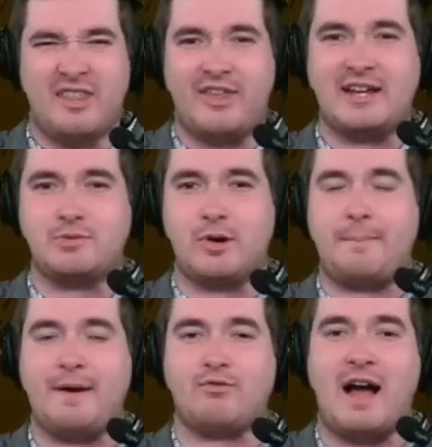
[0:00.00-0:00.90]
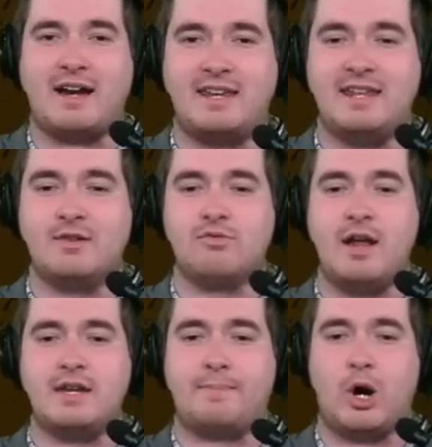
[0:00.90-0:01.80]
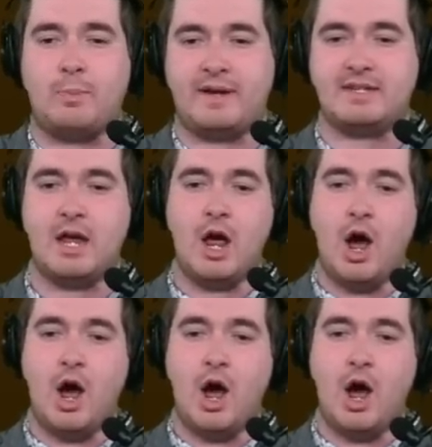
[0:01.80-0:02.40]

things were a bit rocky in the run department.